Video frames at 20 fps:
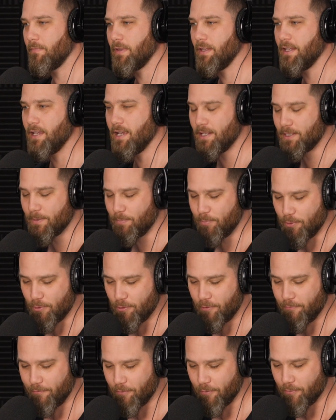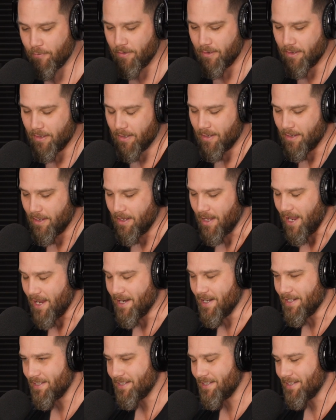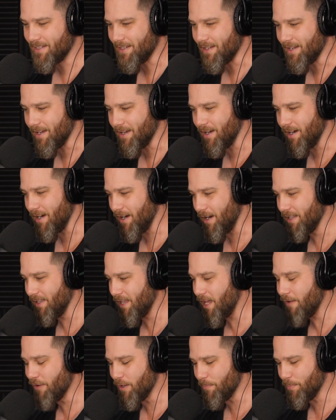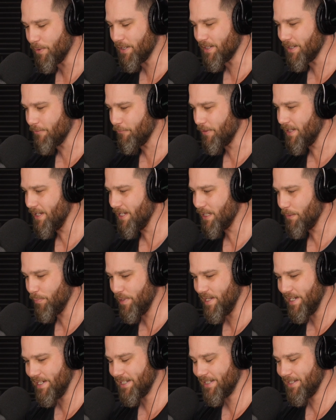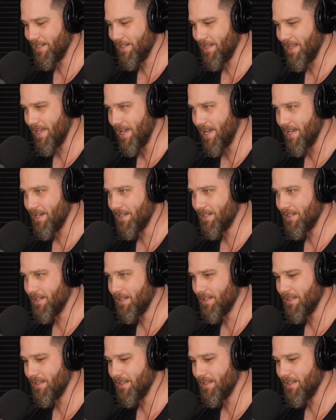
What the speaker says: Yeah, it's beautiful. And I love it because it really speaks to that